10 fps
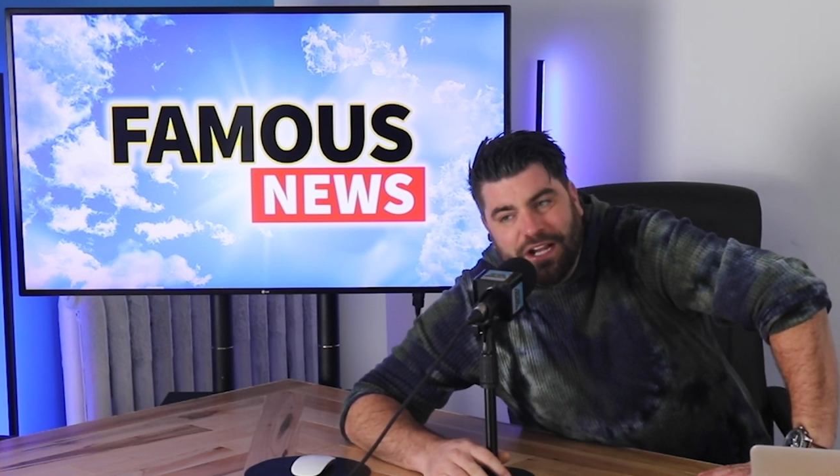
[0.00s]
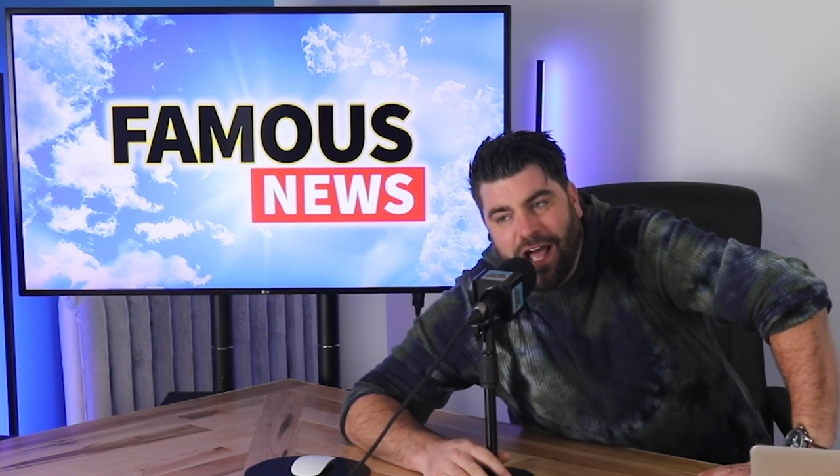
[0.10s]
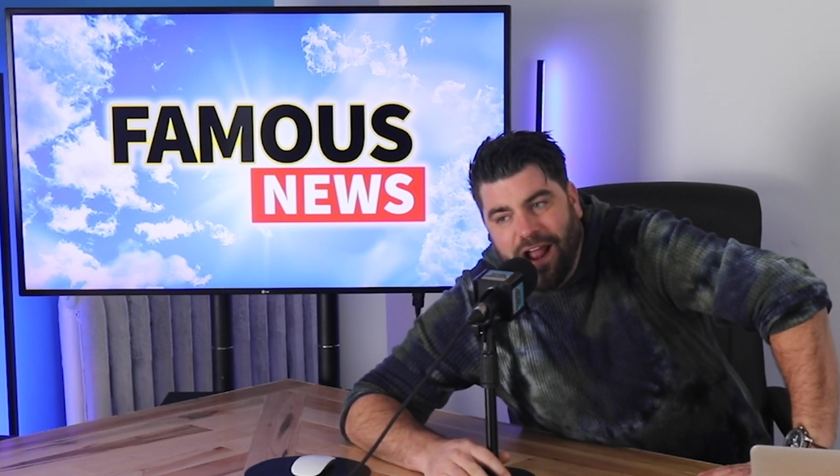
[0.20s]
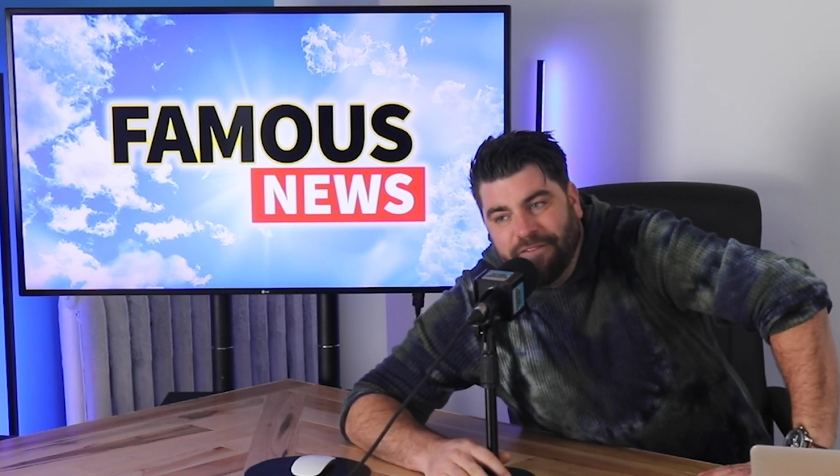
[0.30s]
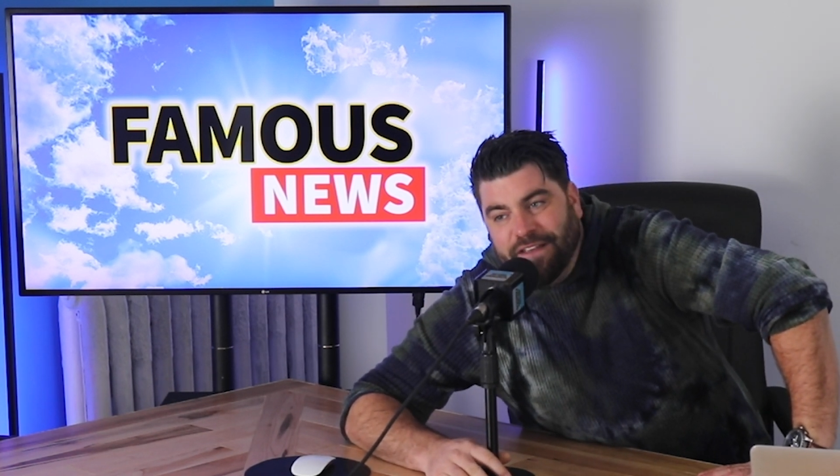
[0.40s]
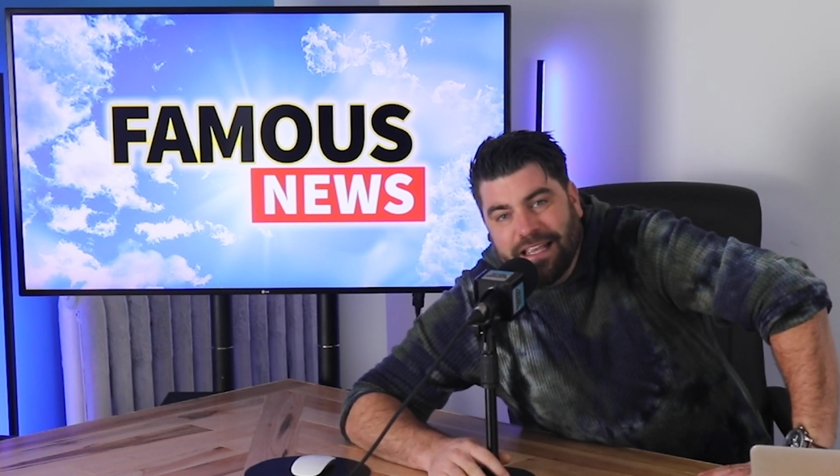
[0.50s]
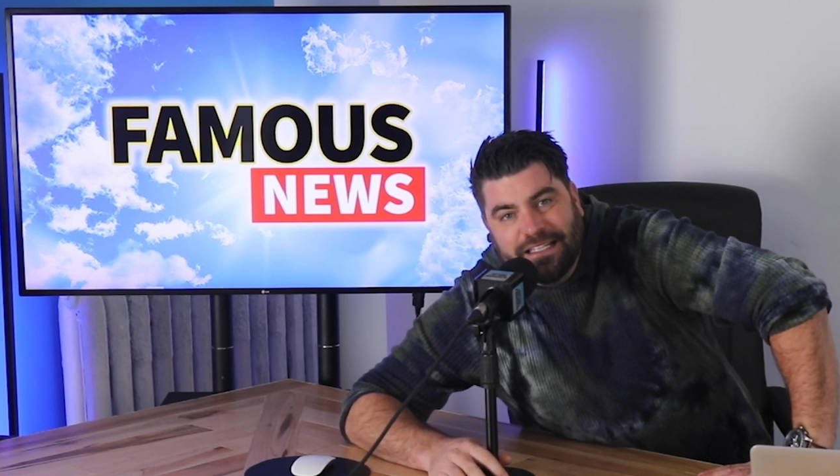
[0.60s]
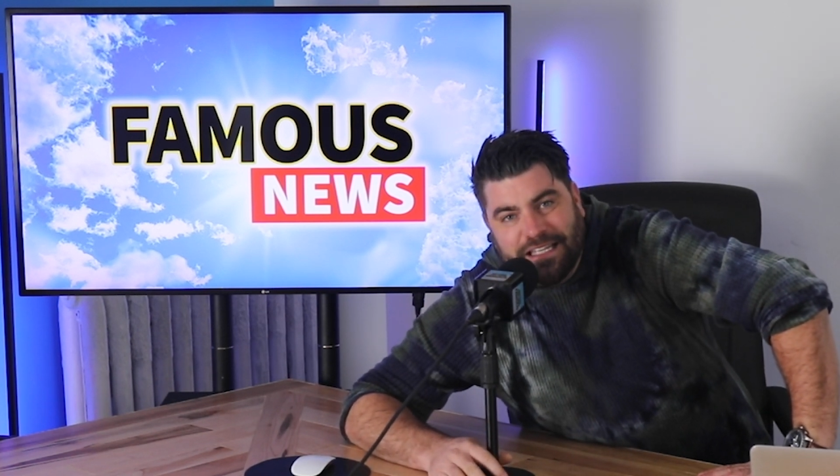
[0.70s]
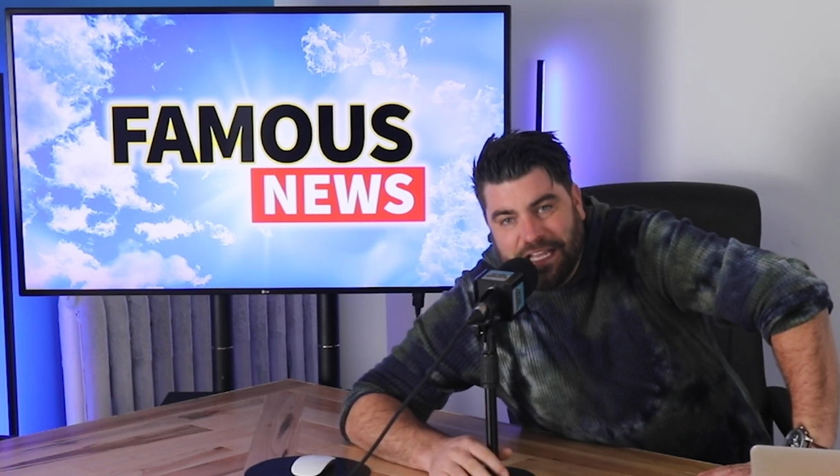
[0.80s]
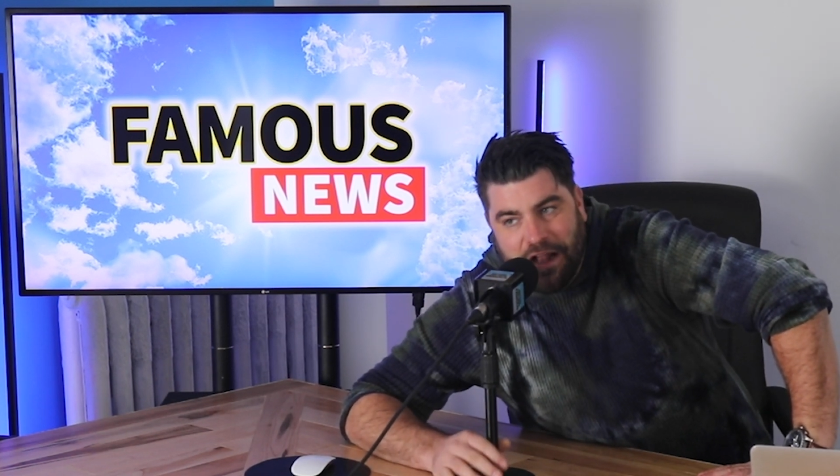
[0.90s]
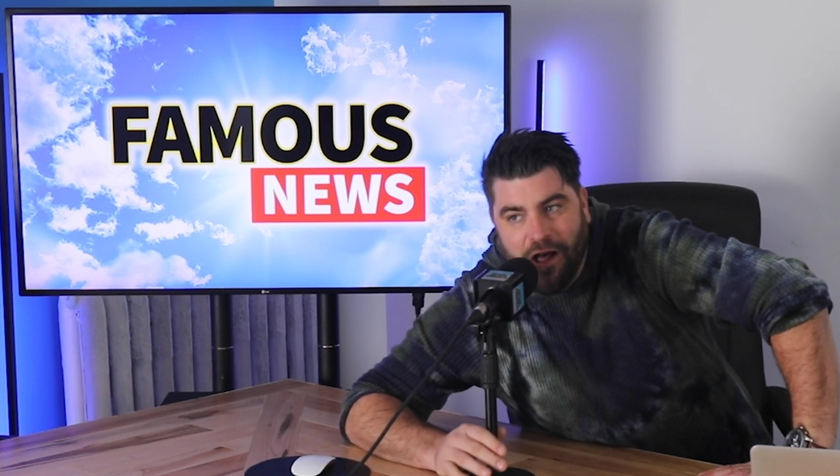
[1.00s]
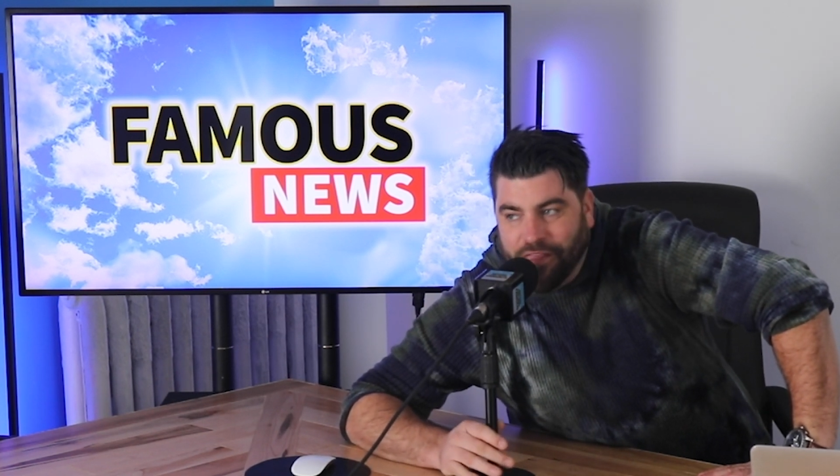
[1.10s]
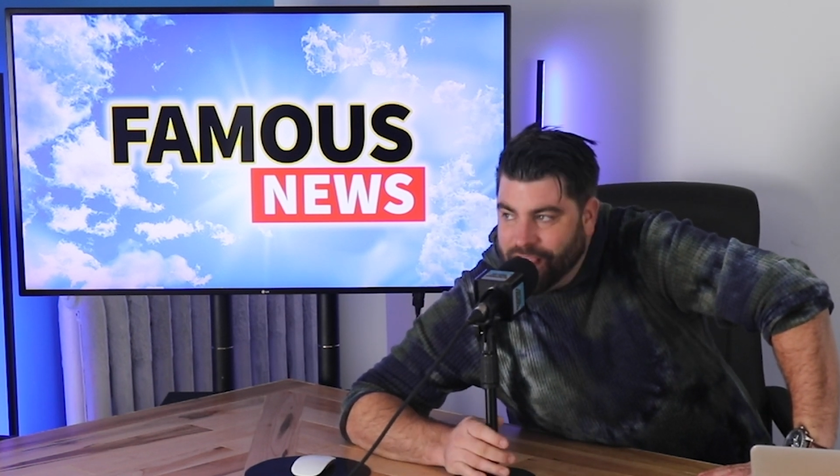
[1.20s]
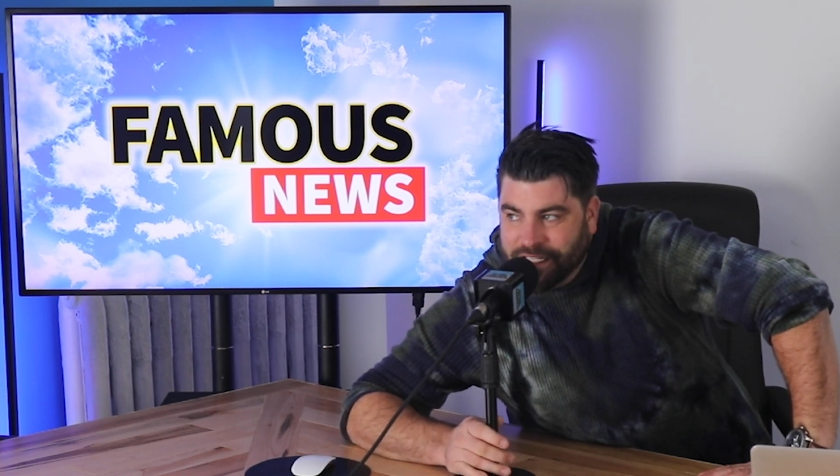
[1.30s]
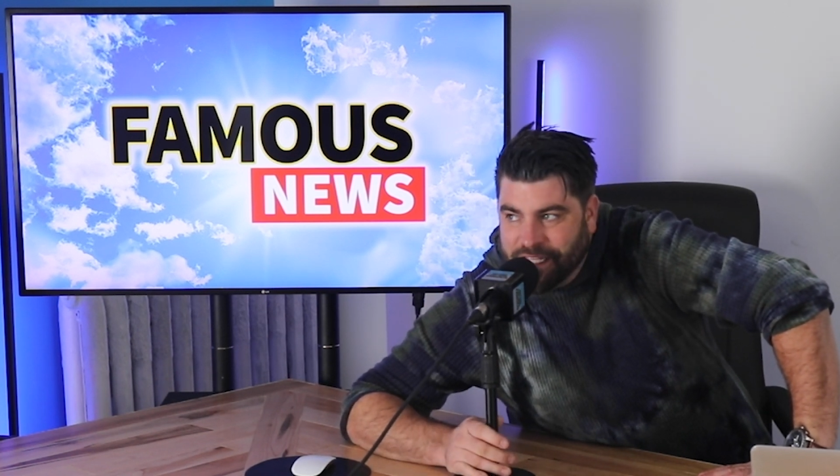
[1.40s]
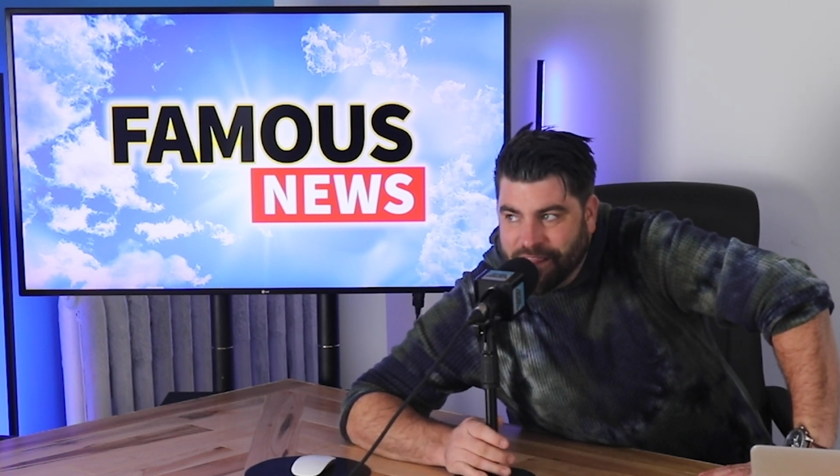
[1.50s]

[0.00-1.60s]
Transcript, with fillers: got off easy in all this,